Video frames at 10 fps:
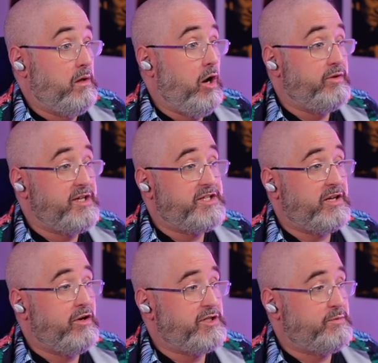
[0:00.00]
Oh, these are the
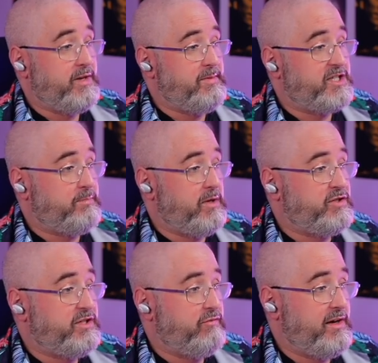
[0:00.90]
guys with them
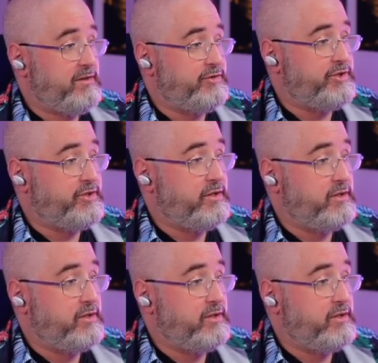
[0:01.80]
explosive rounds.